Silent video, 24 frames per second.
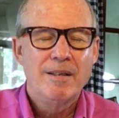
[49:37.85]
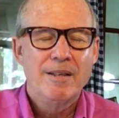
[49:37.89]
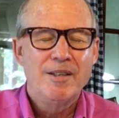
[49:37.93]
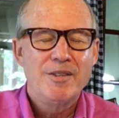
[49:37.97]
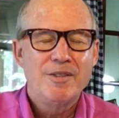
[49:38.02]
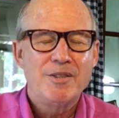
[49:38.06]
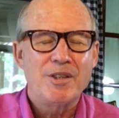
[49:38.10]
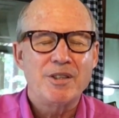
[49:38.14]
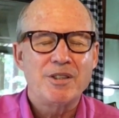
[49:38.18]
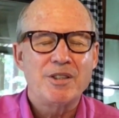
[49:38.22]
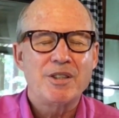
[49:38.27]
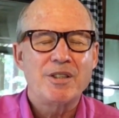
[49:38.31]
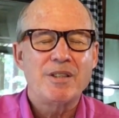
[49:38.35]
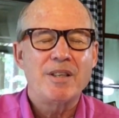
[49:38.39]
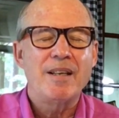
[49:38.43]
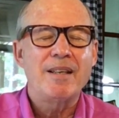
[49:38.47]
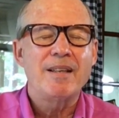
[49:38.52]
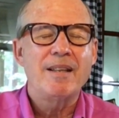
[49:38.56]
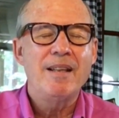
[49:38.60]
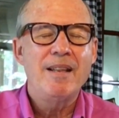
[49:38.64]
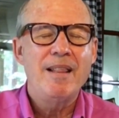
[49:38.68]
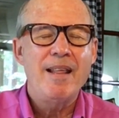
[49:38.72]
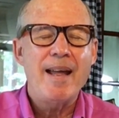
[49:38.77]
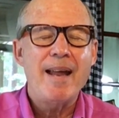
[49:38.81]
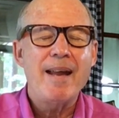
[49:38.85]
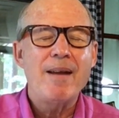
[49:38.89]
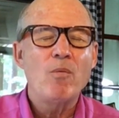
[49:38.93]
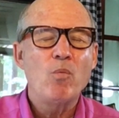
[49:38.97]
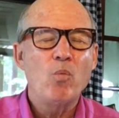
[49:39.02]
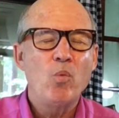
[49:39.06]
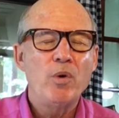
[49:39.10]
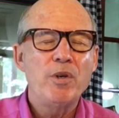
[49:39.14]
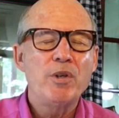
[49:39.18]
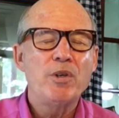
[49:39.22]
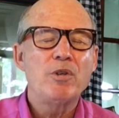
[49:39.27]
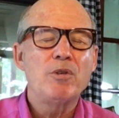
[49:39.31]
such that they
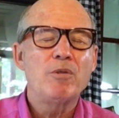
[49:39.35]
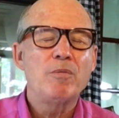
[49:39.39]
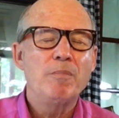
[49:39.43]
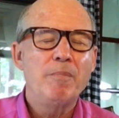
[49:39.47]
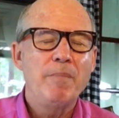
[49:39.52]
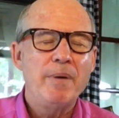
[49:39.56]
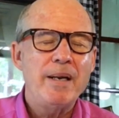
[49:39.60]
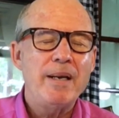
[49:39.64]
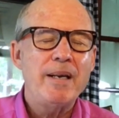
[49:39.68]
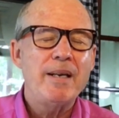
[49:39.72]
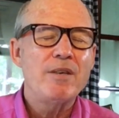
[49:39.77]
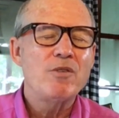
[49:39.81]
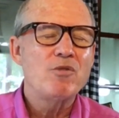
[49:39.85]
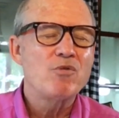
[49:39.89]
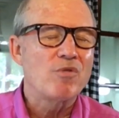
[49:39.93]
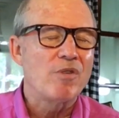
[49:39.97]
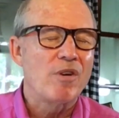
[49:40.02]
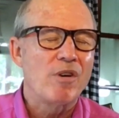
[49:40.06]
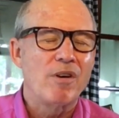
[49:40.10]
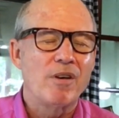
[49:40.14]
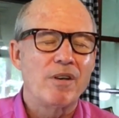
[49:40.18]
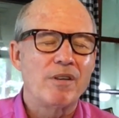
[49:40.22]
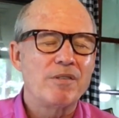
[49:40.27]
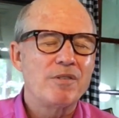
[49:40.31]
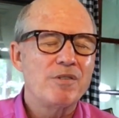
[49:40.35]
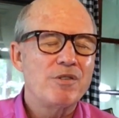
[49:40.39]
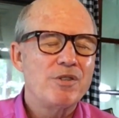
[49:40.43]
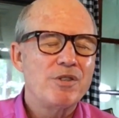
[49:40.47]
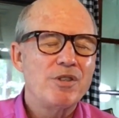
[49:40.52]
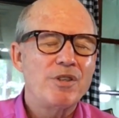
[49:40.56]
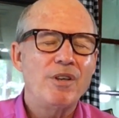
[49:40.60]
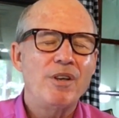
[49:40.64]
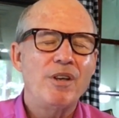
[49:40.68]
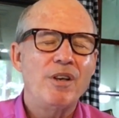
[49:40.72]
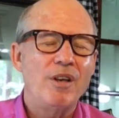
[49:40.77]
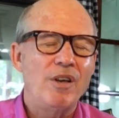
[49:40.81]
will be drawn
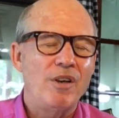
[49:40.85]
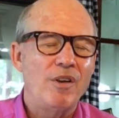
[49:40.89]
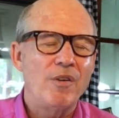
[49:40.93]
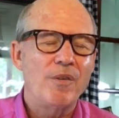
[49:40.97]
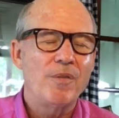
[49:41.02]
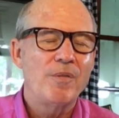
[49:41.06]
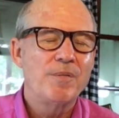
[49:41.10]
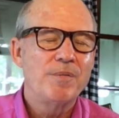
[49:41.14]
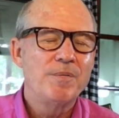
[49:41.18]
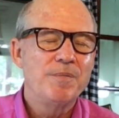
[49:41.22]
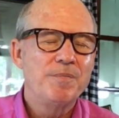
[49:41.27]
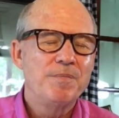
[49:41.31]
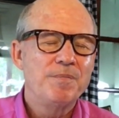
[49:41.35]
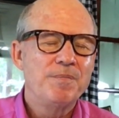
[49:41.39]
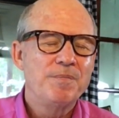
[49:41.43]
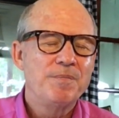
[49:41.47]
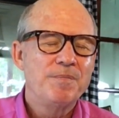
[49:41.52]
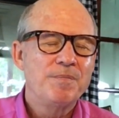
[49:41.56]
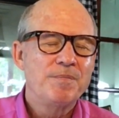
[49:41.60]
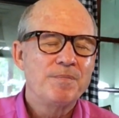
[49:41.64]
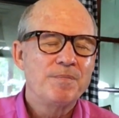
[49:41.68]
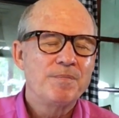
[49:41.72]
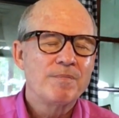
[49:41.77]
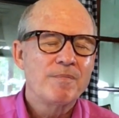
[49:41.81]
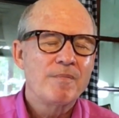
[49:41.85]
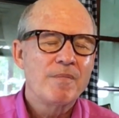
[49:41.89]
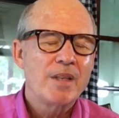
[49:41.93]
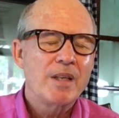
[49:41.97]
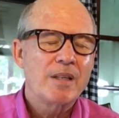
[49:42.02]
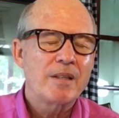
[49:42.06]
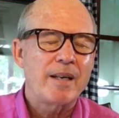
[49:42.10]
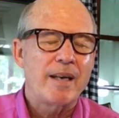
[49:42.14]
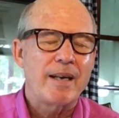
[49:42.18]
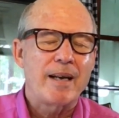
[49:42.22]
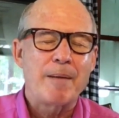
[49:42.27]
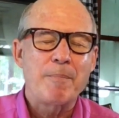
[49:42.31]
to you.
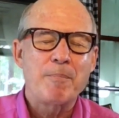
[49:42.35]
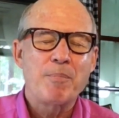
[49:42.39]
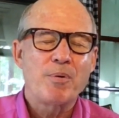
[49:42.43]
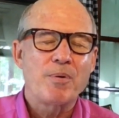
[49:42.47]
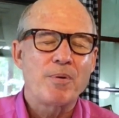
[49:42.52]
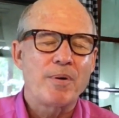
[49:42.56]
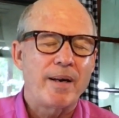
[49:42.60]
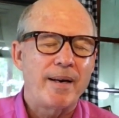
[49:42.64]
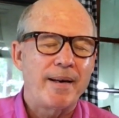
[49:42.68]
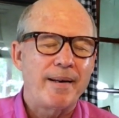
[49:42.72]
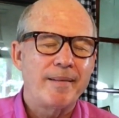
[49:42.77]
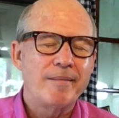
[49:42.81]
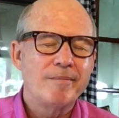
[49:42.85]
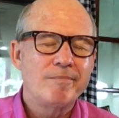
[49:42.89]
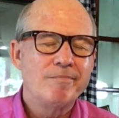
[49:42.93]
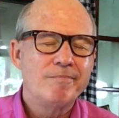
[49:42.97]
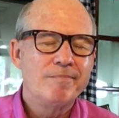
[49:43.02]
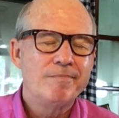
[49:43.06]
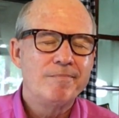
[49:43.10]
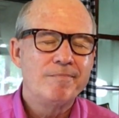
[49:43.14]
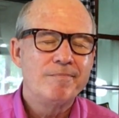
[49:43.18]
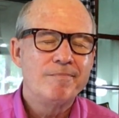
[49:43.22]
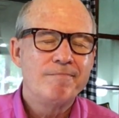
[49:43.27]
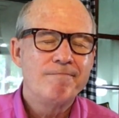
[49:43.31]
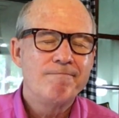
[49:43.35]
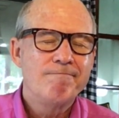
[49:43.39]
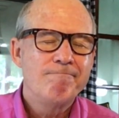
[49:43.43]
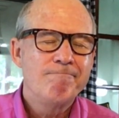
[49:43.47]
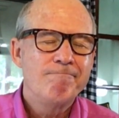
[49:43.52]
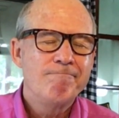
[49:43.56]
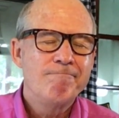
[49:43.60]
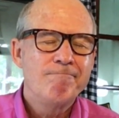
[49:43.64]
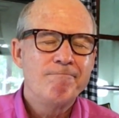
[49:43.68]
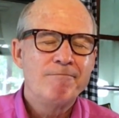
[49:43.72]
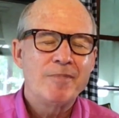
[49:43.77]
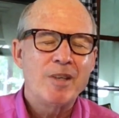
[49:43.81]
God, I pray
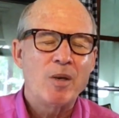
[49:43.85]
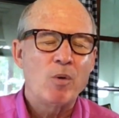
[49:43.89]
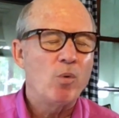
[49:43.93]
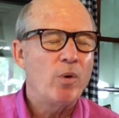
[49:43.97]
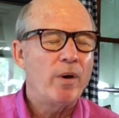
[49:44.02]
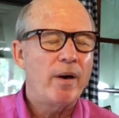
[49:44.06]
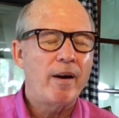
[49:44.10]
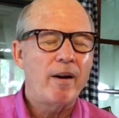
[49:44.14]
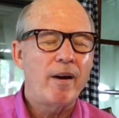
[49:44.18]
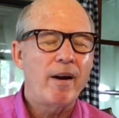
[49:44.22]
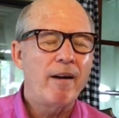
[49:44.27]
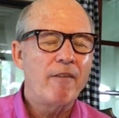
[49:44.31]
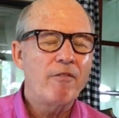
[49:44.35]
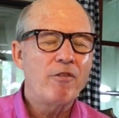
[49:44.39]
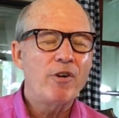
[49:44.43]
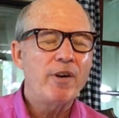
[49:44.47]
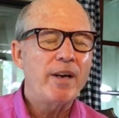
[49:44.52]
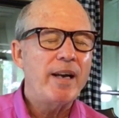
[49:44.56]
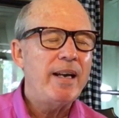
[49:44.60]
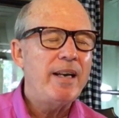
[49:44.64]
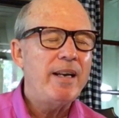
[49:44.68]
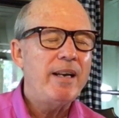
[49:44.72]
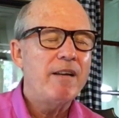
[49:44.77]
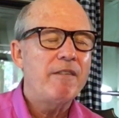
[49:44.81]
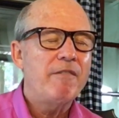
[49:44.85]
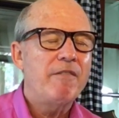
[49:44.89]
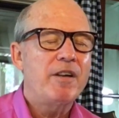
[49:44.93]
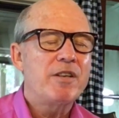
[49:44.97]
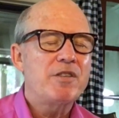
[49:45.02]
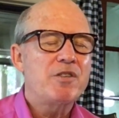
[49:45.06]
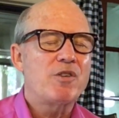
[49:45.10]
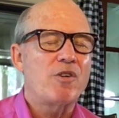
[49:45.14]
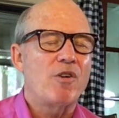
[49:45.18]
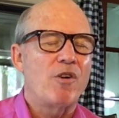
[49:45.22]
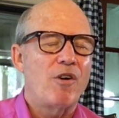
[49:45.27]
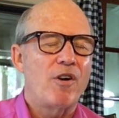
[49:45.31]
that wherever any of
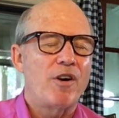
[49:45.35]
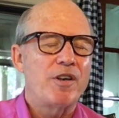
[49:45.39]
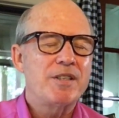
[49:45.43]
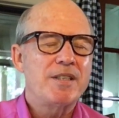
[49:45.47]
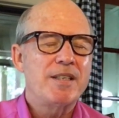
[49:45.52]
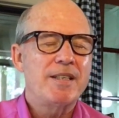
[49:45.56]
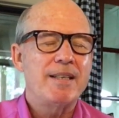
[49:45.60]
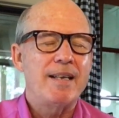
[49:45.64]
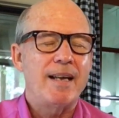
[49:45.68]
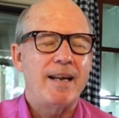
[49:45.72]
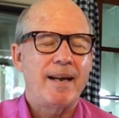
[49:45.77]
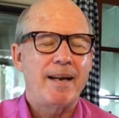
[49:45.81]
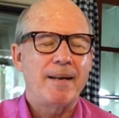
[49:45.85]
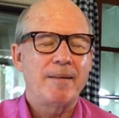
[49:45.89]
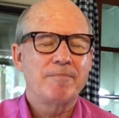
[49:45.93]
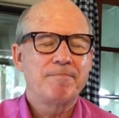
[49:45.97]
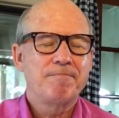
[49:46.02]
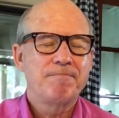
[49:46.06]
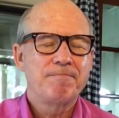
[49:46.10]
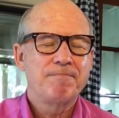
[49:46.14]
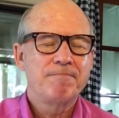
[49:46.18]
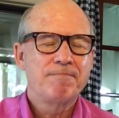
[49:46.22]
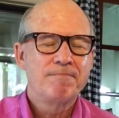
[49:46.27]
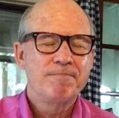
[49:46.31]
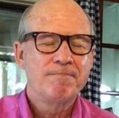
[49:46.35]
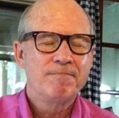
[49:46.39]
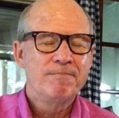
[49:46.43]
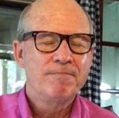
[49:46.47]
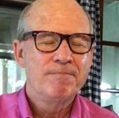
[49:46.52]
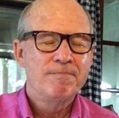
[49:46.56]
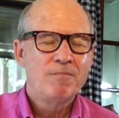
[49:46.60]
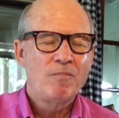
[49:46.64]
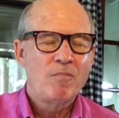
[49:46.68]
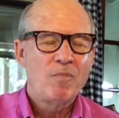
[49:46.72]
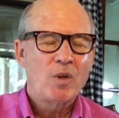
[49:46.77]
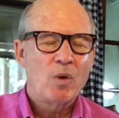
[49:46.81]
us are today,
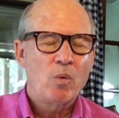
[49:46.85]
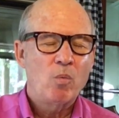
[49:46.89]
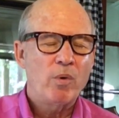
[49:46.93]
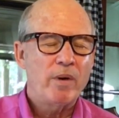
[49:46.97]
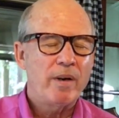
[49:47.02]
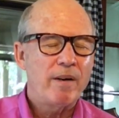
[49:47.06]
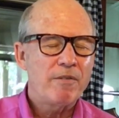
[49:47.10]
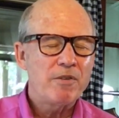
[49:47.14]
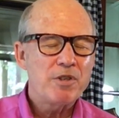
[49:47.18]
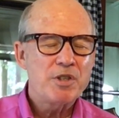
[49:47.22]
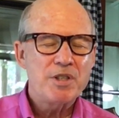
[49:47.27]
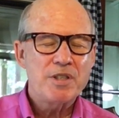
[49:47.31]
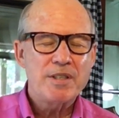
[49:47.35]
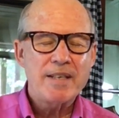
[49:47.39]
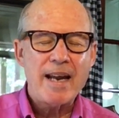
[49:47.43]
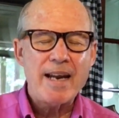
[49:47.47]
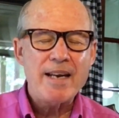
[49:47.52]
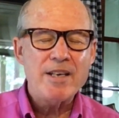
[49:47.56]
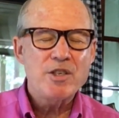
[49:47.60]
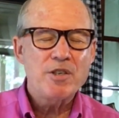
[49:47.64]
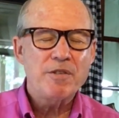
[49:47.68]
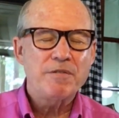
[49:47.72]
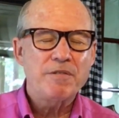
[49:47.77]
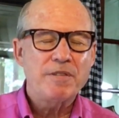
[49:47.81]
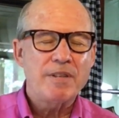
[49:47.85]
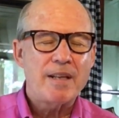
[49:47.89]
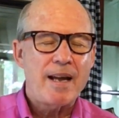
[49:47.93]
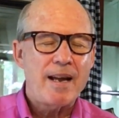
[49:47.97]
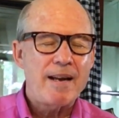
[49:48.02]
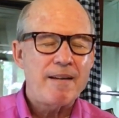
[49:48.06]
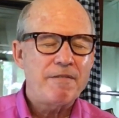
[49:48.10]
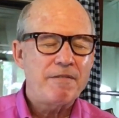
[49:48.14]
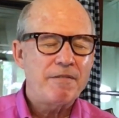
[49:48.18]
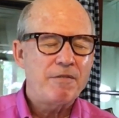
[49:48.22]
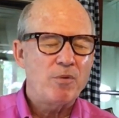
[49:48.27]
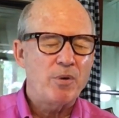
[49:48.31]
whatever stage of
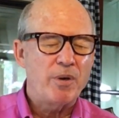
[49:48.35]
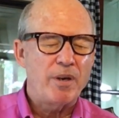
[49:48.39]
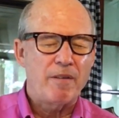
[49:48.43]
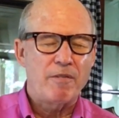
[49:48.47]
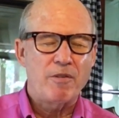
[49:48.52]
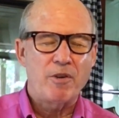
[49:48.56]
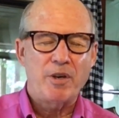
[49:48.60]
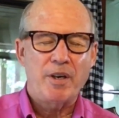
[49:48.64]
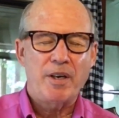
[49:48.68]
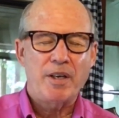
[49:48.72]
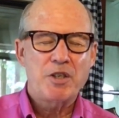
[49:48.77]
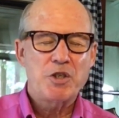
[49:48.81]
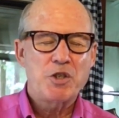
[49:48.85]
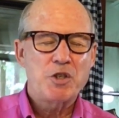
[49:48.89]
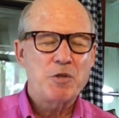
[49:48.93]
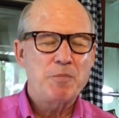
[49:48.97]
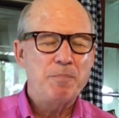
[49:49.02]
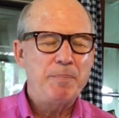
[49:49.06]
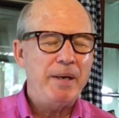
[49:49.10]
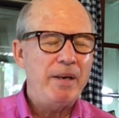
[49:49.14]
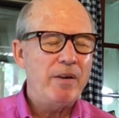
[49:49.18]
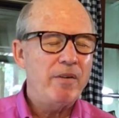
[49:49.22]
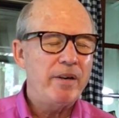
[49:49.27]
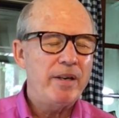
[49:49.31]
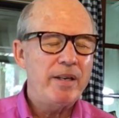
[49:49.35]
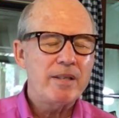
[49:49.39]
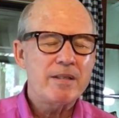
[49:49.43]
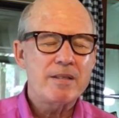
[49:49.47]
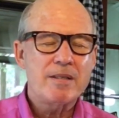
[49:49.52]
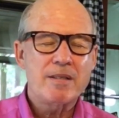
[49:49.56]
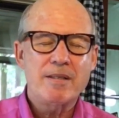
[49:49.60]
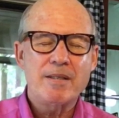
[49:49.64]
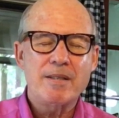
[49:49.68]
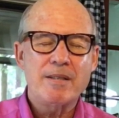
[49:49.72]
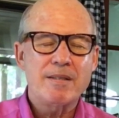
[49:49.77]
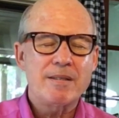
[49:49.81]
life, whatever
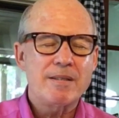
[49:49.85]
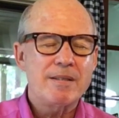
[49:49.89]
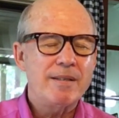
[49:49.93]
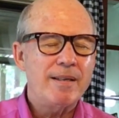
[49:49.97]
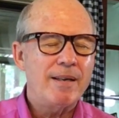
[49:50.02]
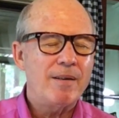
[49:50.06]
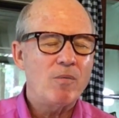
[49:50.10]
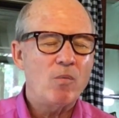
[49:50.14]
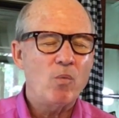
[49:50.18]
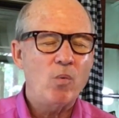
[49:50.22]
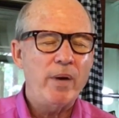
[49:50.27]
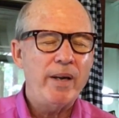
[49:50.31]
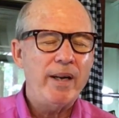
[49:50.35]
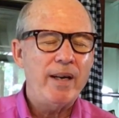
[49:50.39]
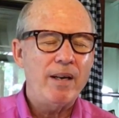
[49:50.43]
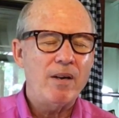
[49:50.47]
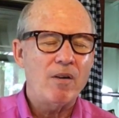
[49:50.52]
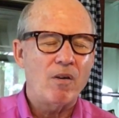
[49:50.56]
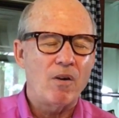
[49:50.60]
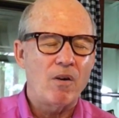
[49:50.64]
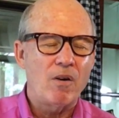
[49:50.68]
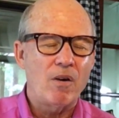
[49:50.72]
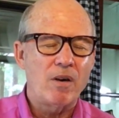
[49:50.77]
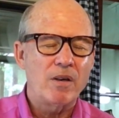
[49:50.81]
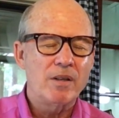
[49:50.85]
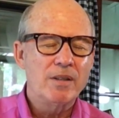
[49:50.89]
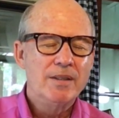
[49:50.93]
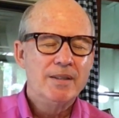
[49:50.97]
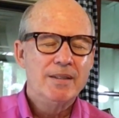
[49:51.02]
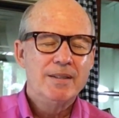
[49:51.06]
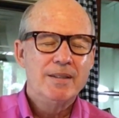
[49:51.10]
experiences that we are